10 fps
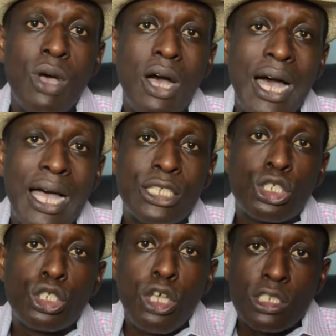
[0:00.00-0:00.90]
uh,
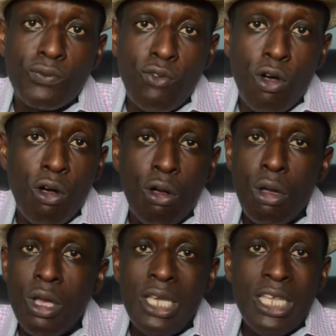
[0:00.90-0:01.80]
source
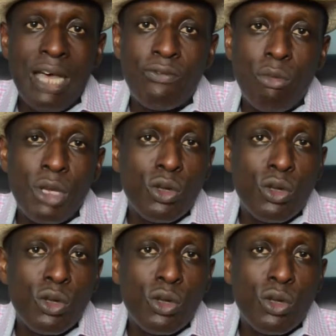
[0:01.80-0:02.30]
for either from a